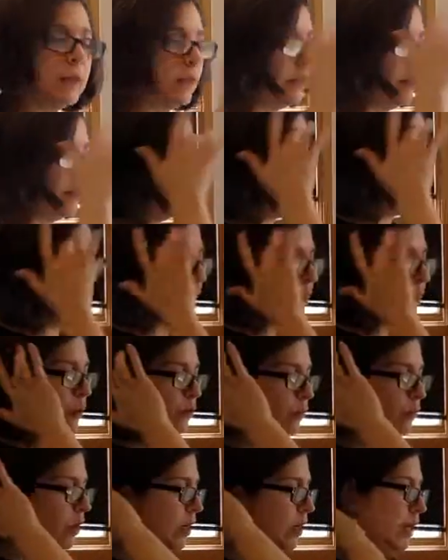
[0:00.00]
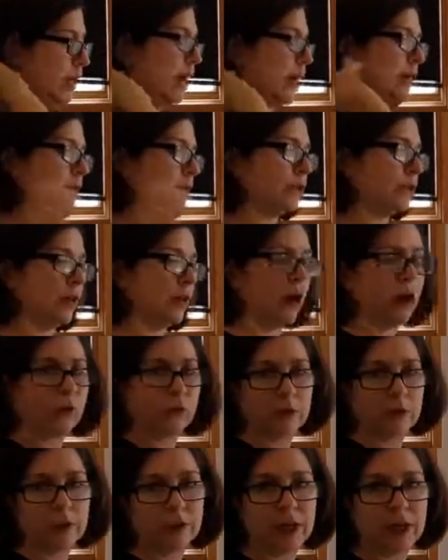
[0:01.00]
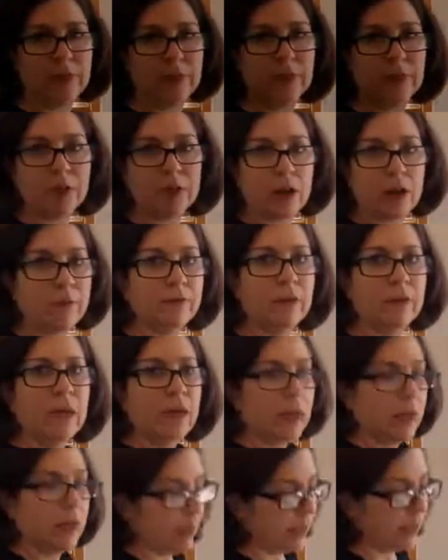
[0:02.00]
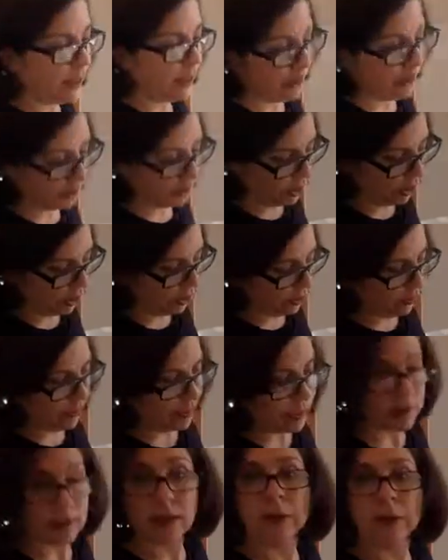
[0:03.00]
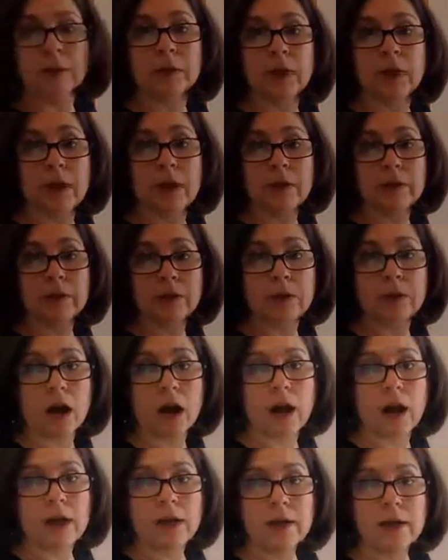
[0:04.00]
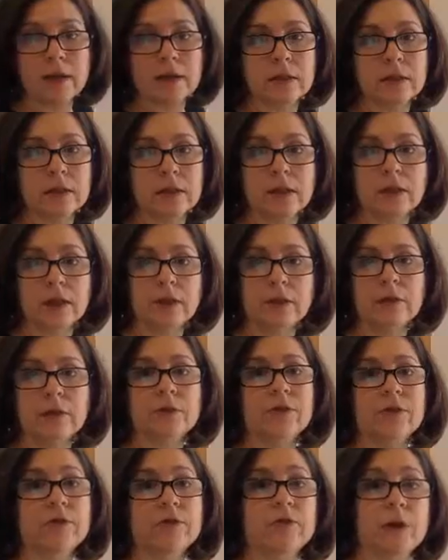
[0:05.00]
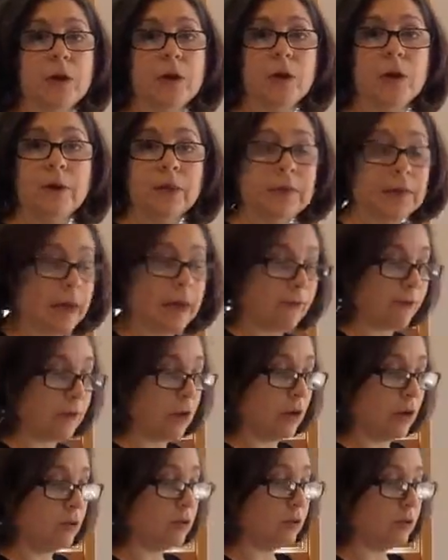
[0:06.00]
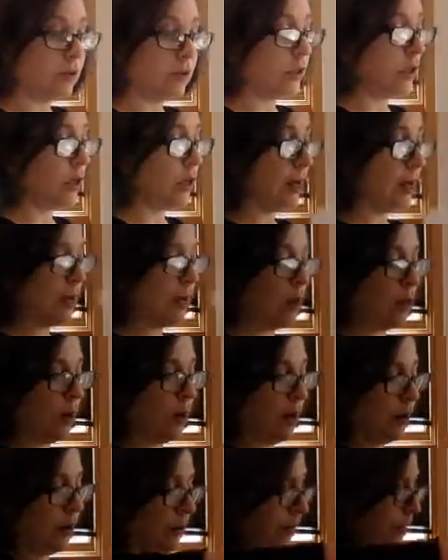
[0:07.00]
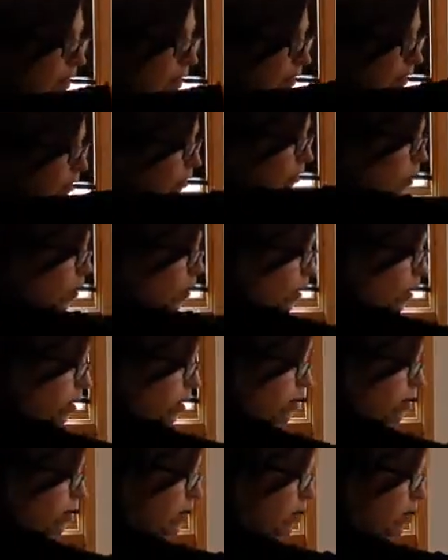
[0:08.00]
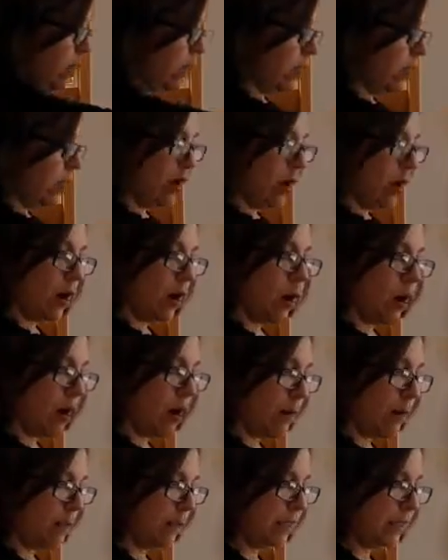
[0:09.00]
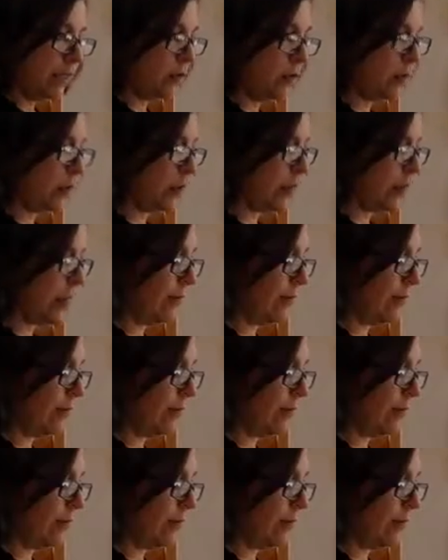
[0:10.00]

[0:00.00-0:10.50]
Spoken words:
The biggest one has the awkward shaped stuff. It too is labeled on the side. It's clear. There's a photo in the Evernote, so I know where things are. But this is where I have